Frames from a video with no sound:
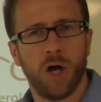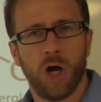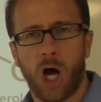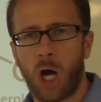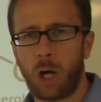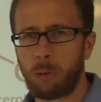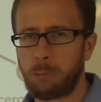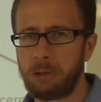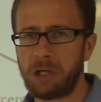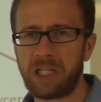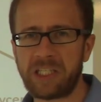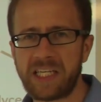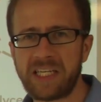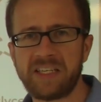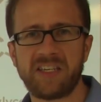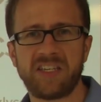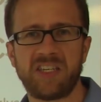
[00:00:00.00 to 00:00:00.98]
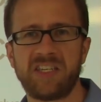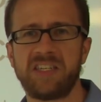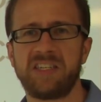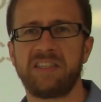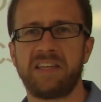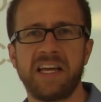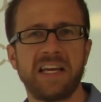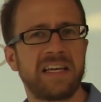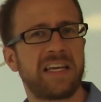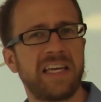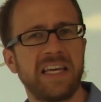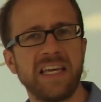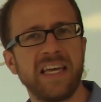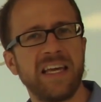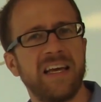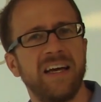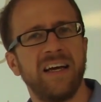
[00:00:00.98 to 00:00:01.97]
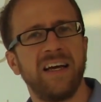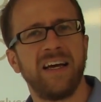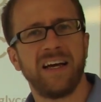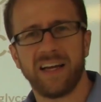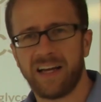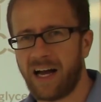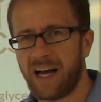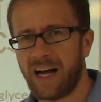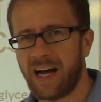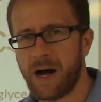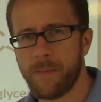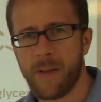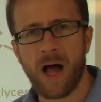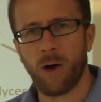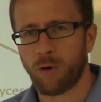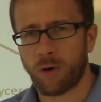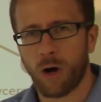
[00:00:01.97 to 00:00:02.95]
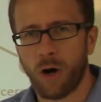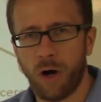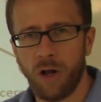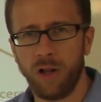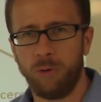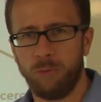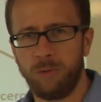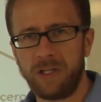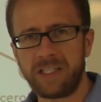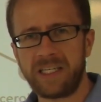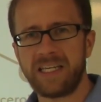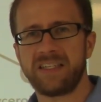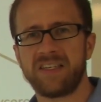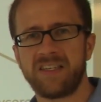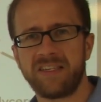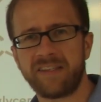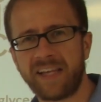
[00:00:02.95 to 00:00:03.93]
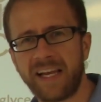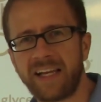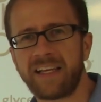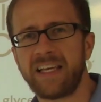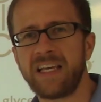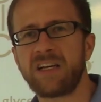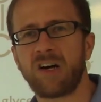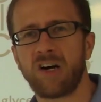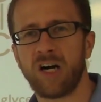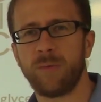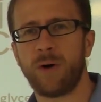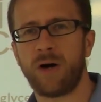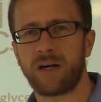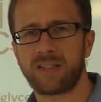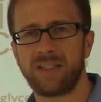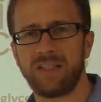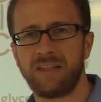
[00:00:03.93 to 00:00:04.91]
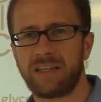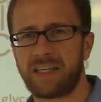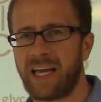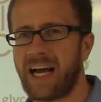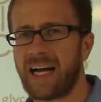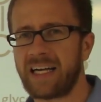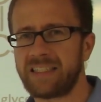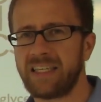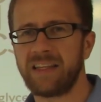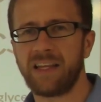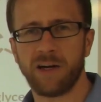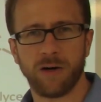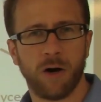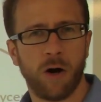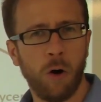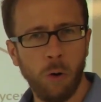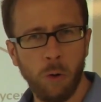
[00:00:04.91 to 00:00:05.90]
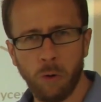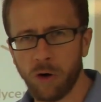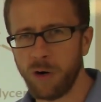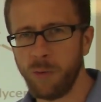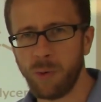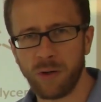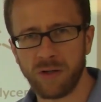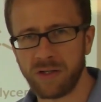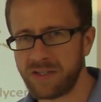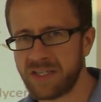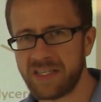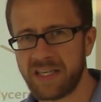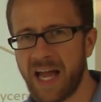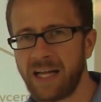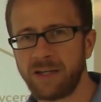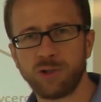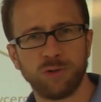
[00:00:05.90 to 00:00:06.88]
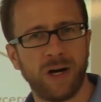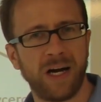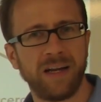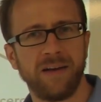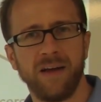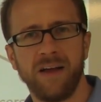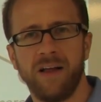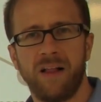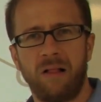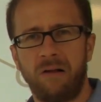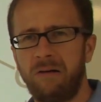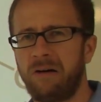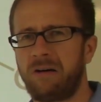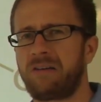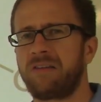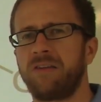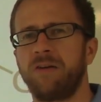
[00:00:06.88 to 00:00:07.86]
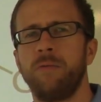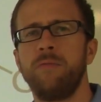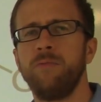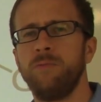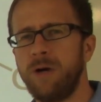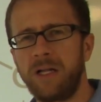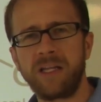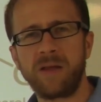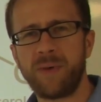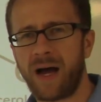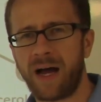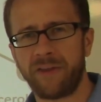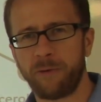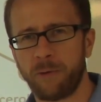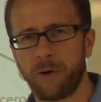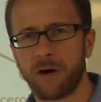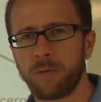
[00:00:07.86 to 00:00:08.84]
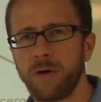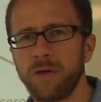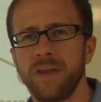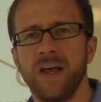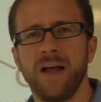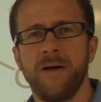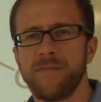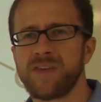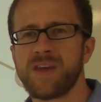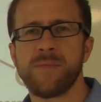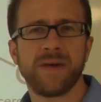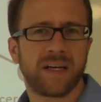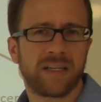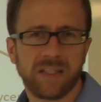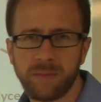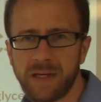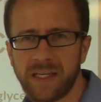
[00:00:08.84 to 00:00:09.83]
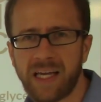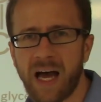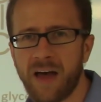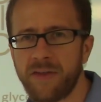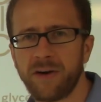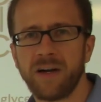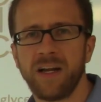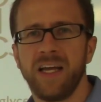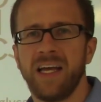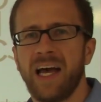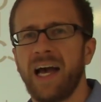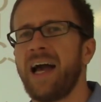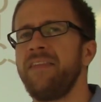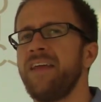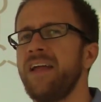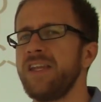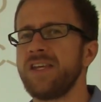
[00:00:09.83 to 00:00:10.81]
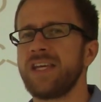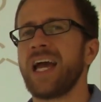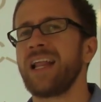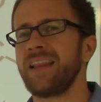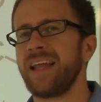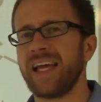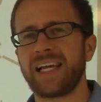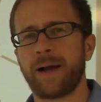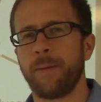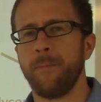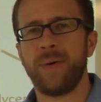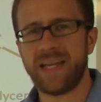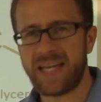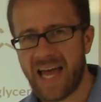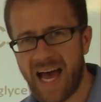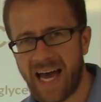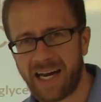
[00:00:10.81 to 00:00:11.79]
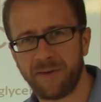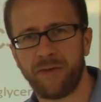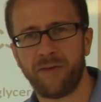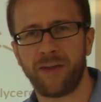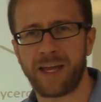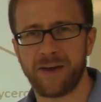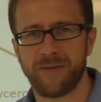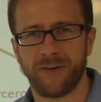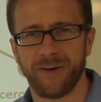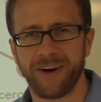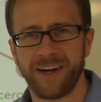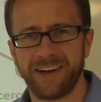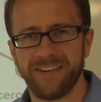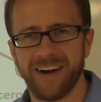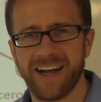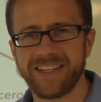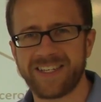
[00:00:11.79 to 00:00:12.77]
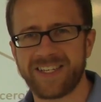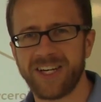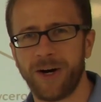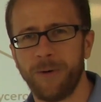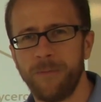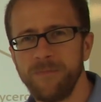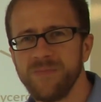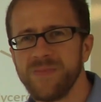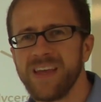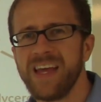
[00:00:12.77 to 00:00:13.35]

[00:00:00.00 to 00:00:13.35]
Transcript: a really stinky alcohol, a really stinky carboxylic acid. They're horrible in stench, right? Ugh, they're really bad to work with. You mix them together, and then you get like banana flavoring, right? So